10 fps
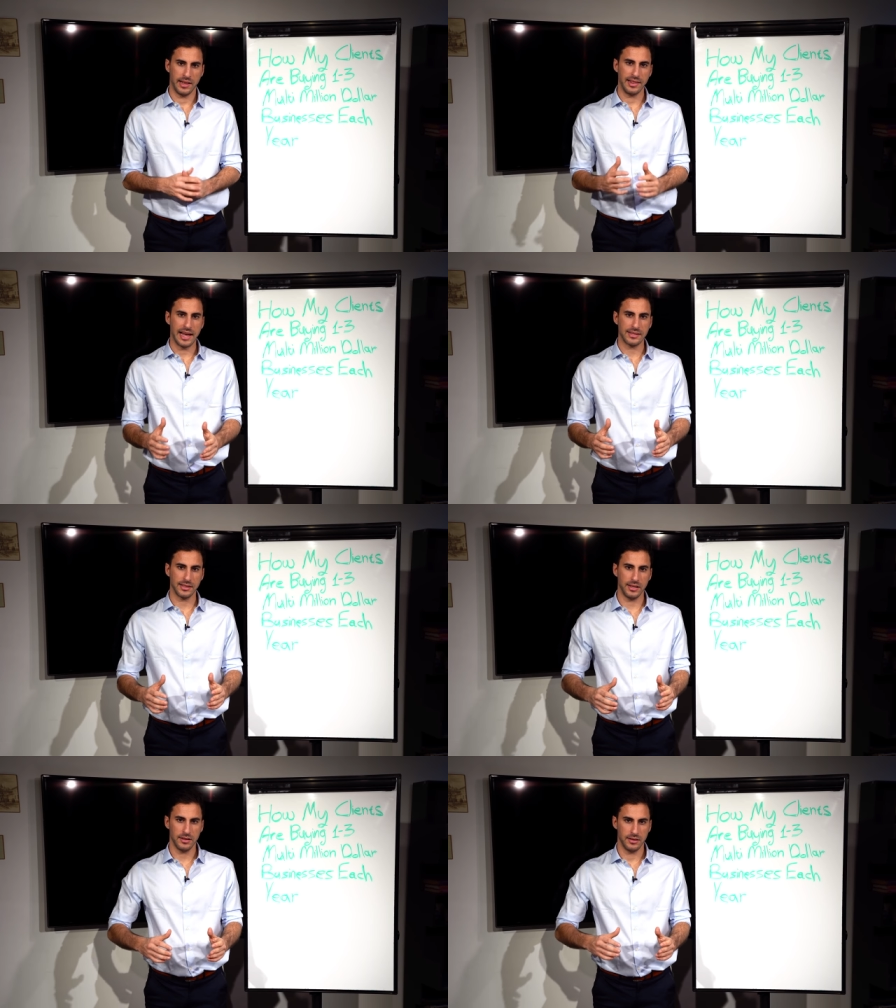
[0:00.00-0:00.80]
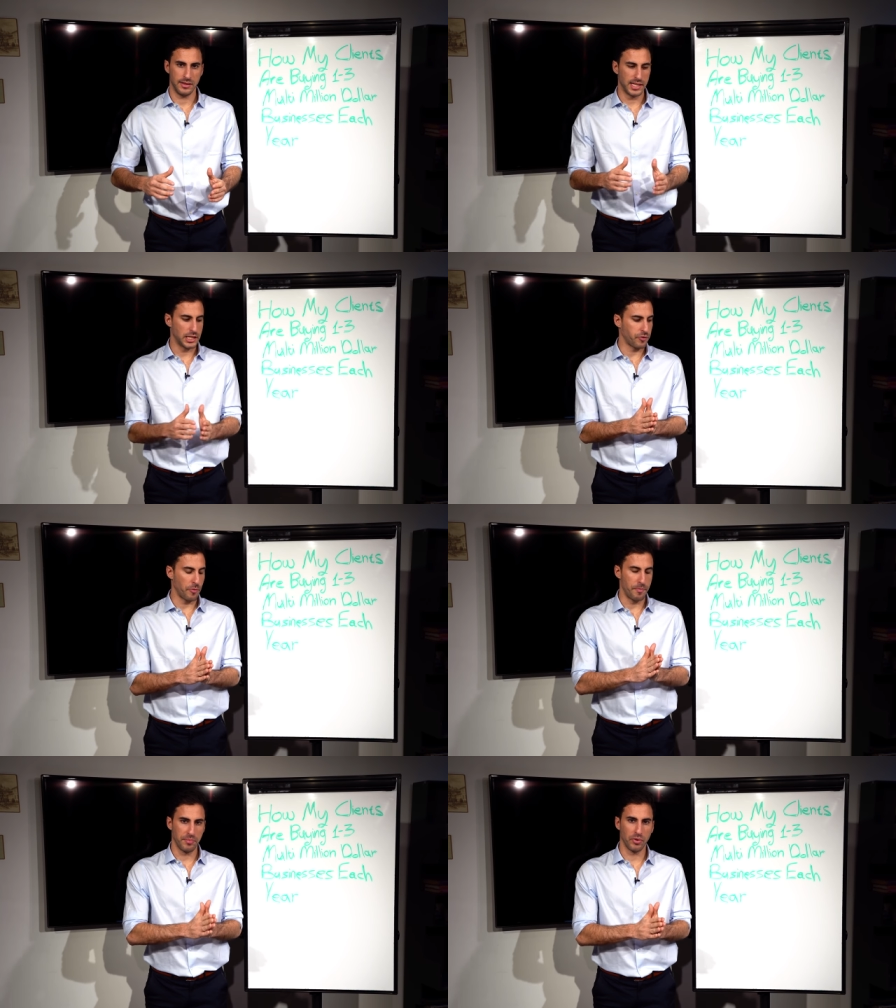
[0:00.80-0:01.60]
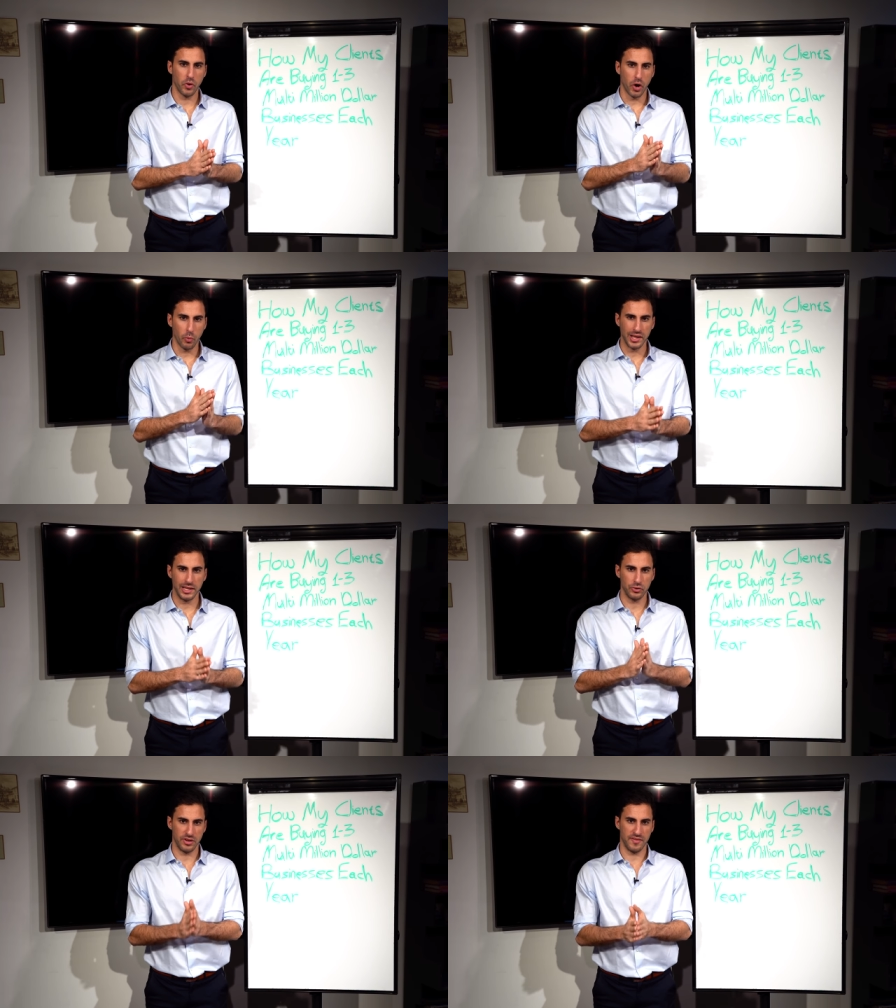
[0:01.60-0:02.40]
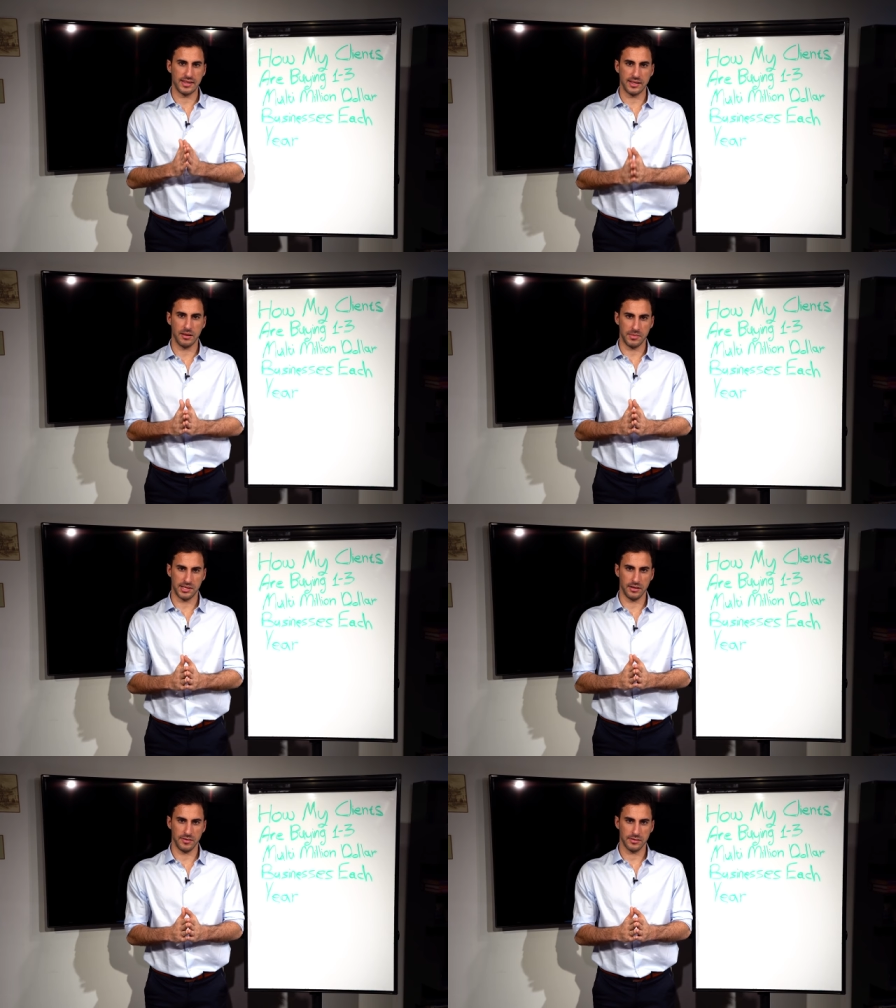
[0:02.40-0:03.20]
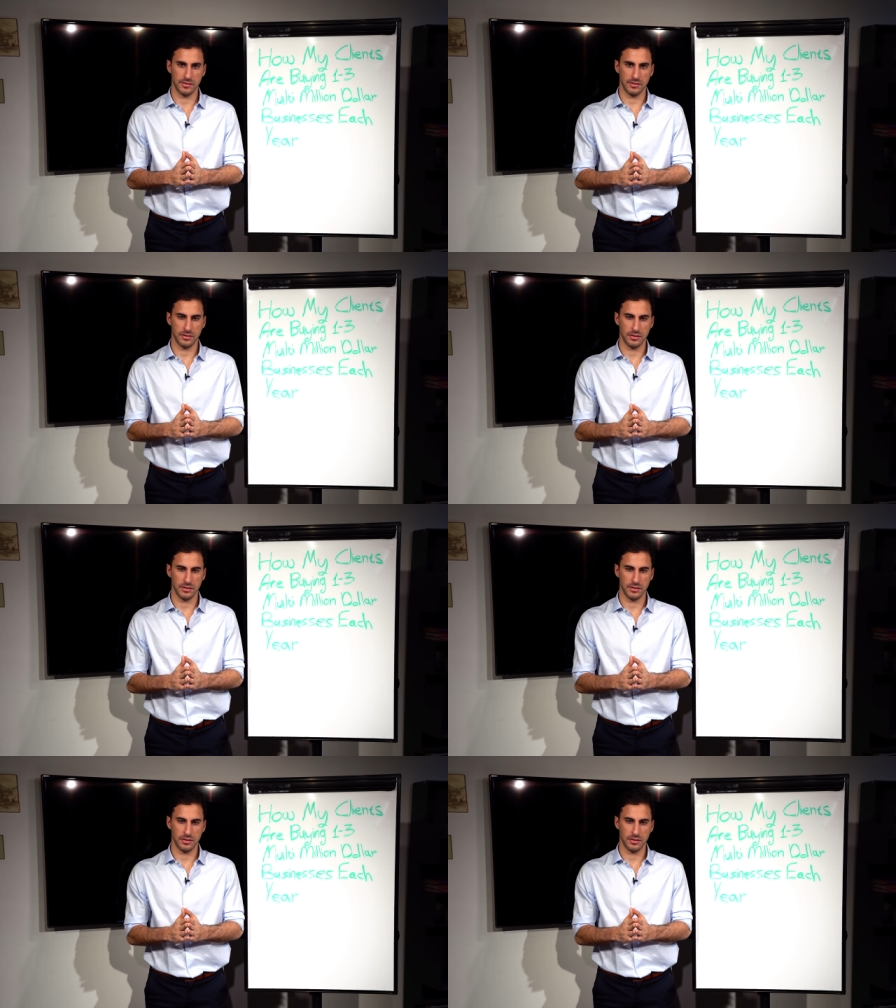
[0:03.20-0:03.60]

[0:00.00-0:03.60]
And lastly, this is for people who are willing to invest in themselves